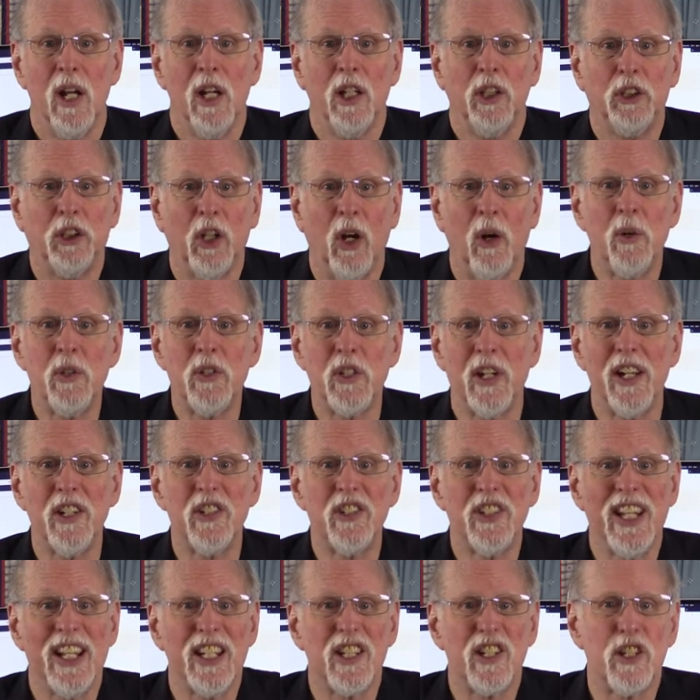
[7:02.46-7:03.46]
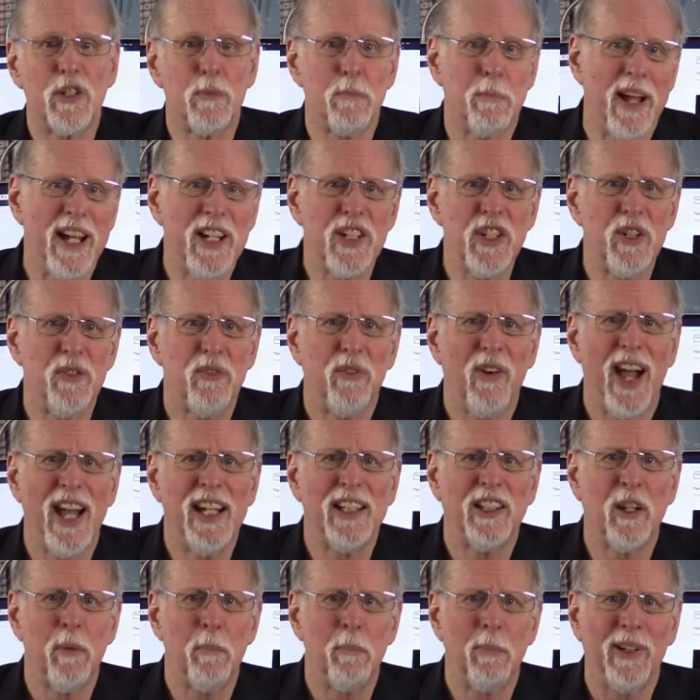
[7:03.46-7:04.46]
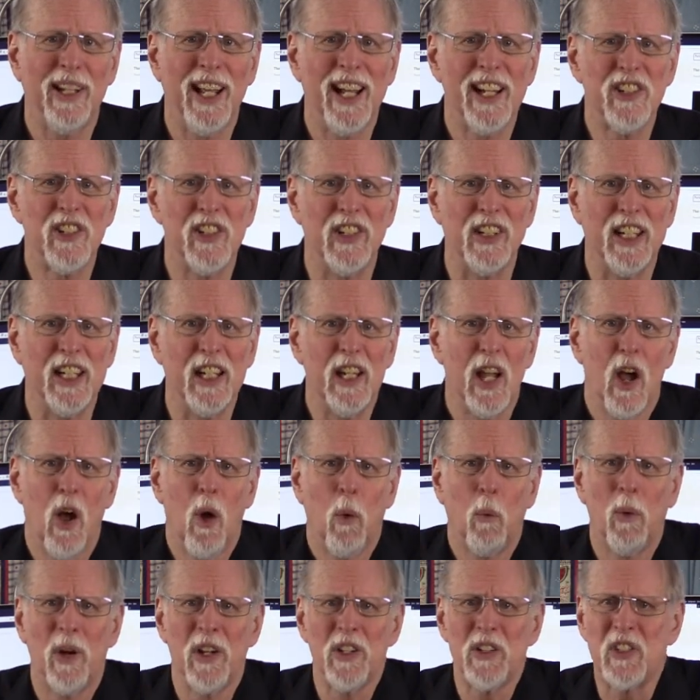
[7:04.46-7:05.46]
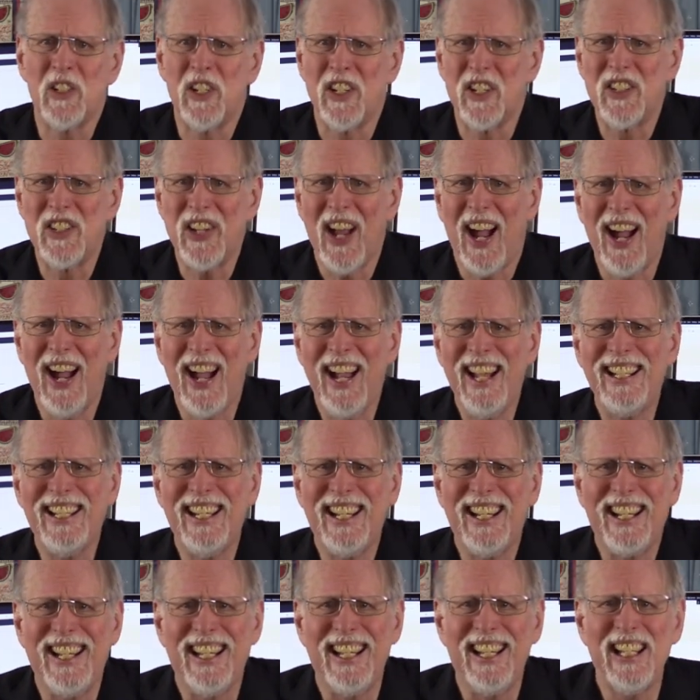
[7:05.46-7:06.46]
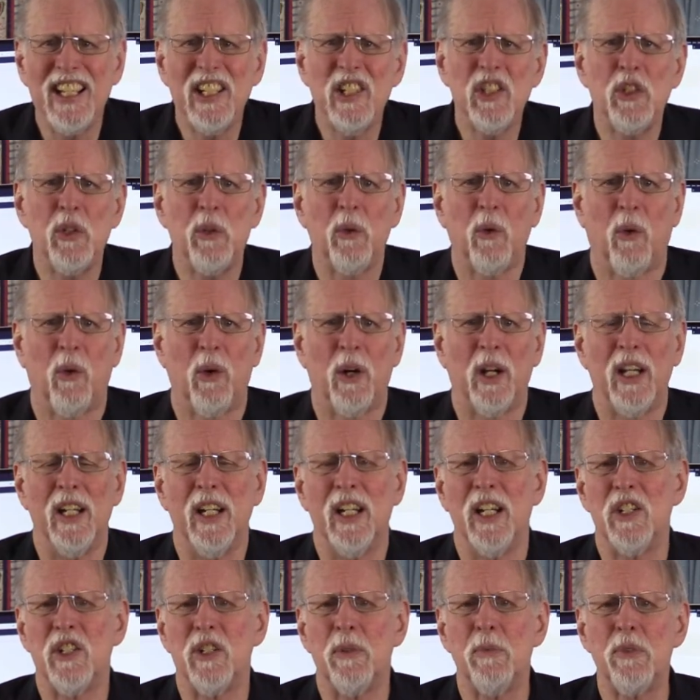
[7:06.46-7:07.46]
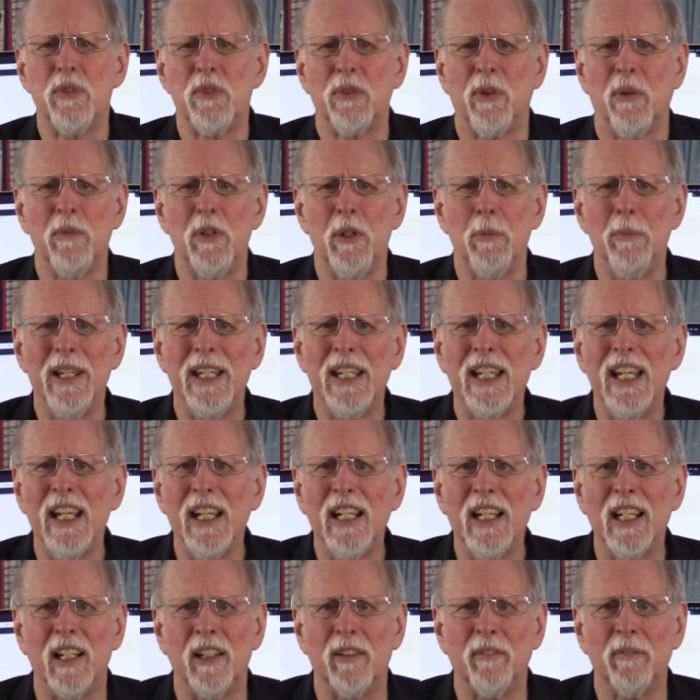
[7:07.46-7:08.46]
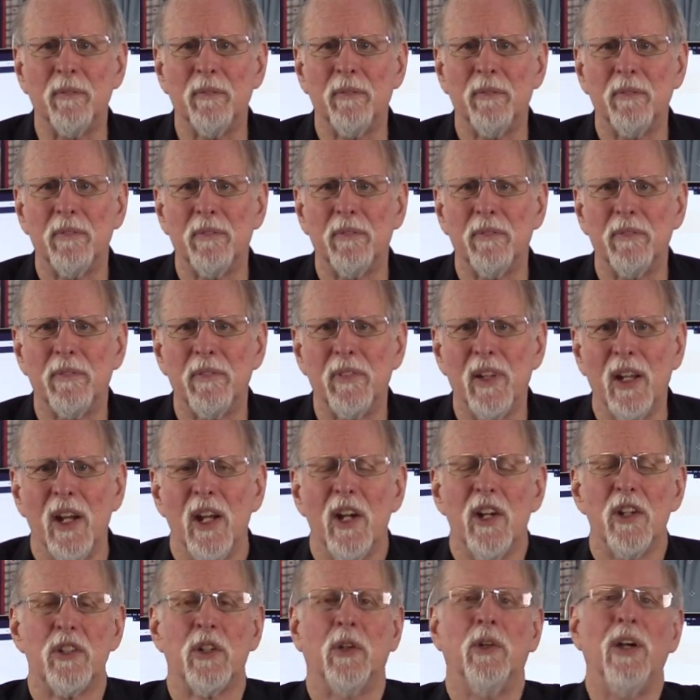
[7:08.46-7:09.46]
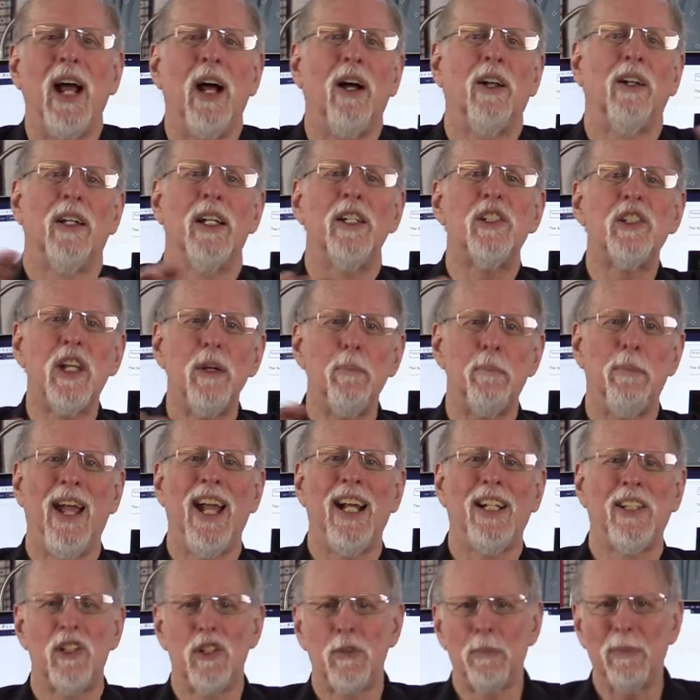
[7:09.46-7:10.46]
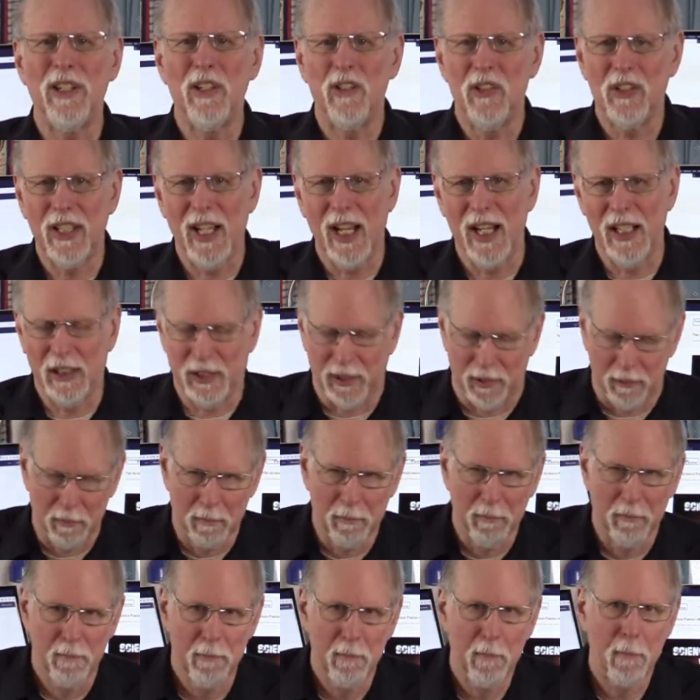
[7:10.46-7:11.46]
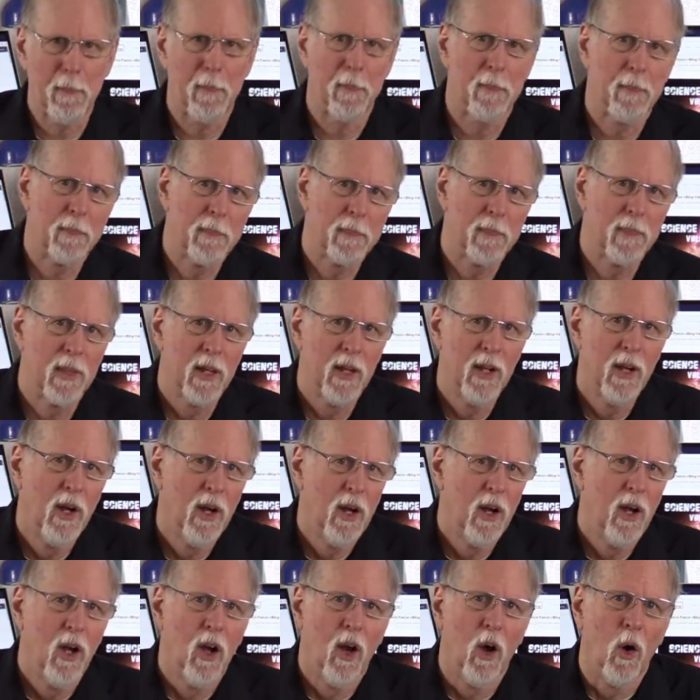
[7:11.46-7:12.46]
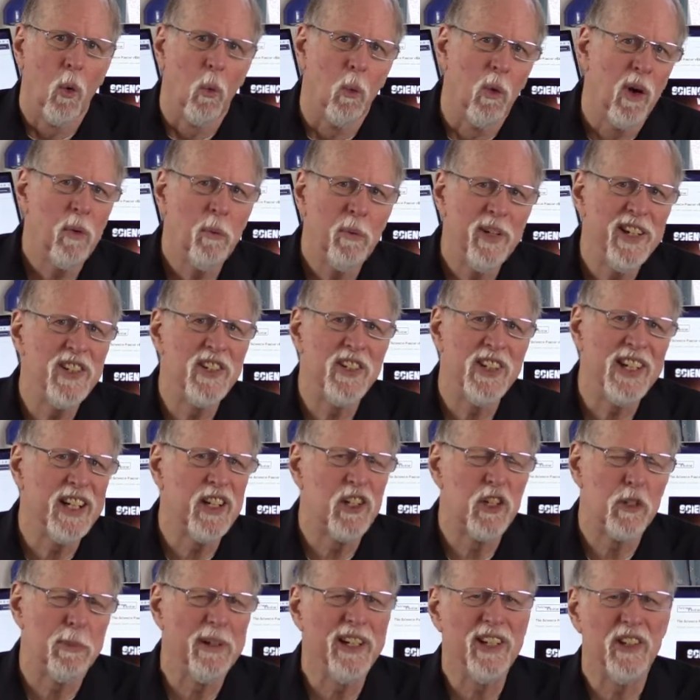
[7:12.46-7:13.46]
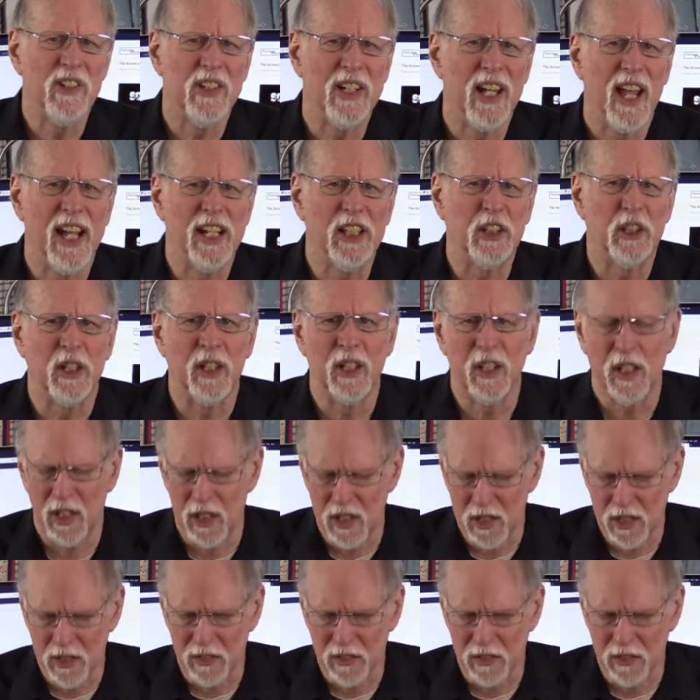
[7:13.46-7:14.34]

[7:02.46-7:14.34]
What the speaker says: shows us that specified complexity was designed into organisms from the beginning. So now, let's get back to speciation. What we see in speciation is